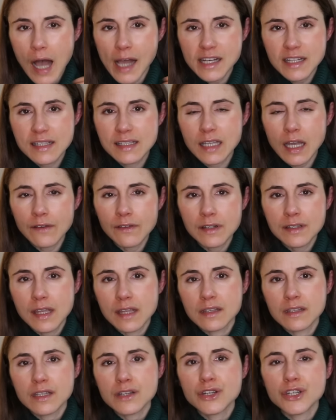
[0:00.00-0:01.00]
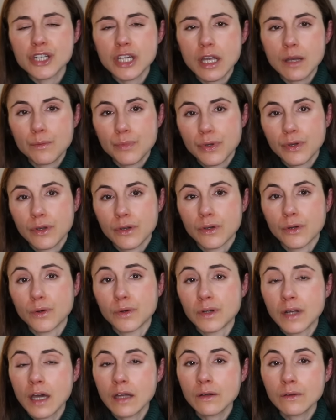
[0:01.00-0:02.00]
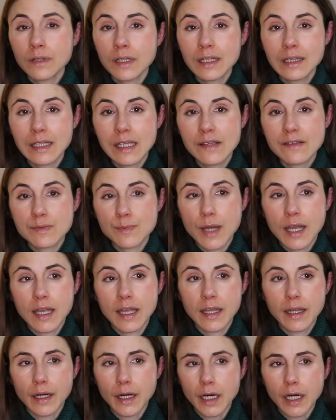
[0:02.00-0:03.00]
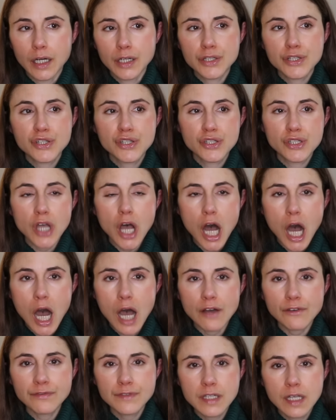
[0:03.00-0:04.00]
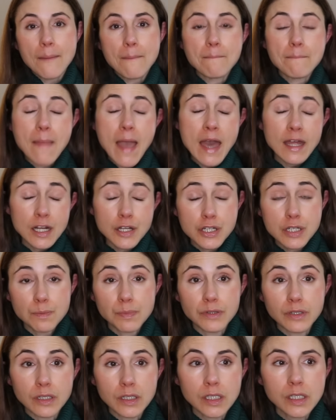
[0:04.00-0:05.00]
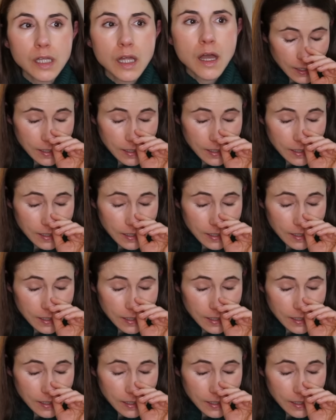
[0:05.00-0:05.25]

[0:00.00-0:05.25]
I discovered that this shampoo not only leaves my hair soft, manageable,